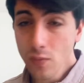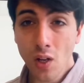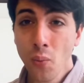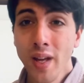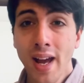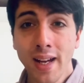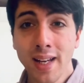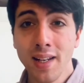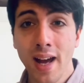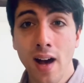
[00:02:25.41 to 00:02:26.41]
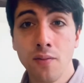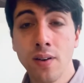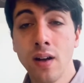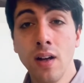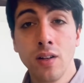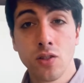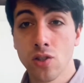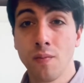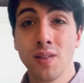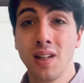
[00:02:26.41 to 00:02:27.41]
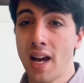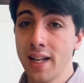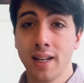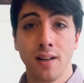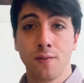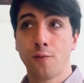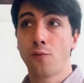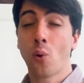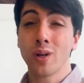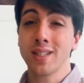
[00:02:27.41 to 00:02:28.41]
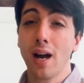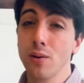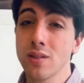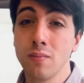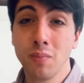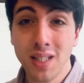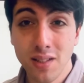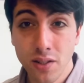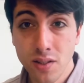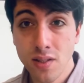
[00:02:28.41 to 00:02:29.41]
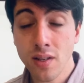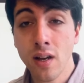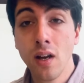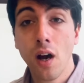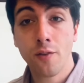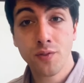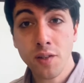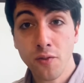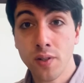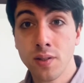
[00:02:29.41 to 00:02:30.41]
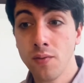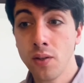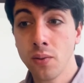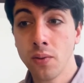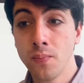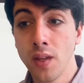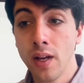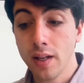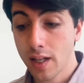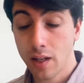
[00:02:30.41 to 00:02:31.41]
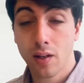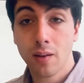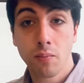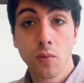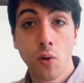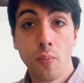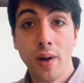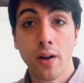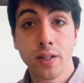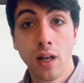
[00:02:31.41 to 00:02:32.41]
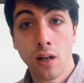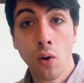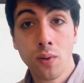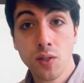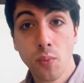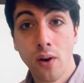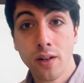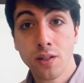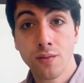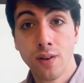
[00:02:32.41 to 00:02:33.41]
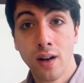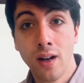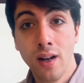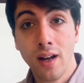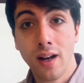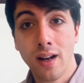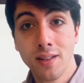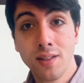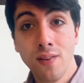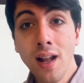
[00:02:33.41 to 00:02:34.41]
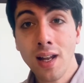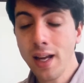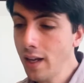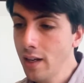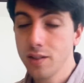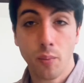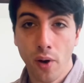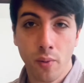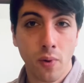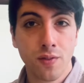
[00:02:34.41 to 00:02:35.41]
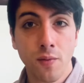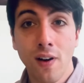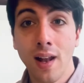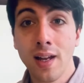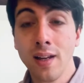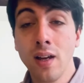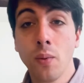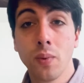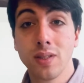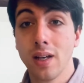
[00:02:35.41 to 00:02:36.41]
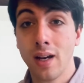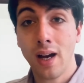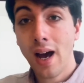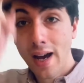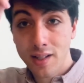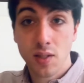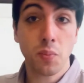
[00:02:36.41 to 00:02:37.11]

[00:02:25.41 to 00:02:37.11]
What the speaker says: we can have something like 4,000 meters of difference. If you compare the lowest part of the valley, the bottom of the valley, with the highest